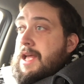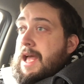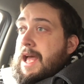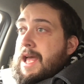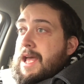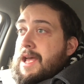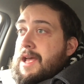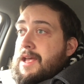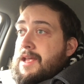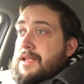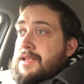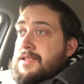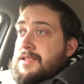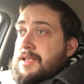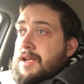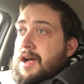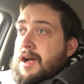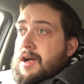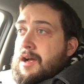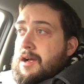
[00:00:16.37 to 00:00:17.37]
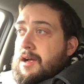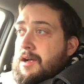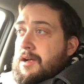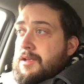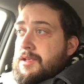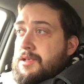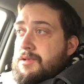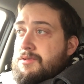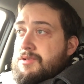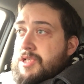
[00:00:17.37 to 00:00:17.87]
and
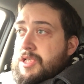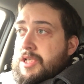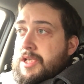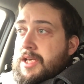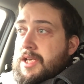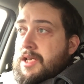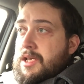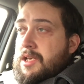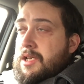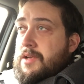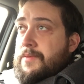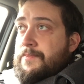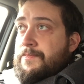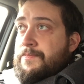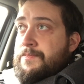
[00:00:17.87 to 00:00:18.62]
usually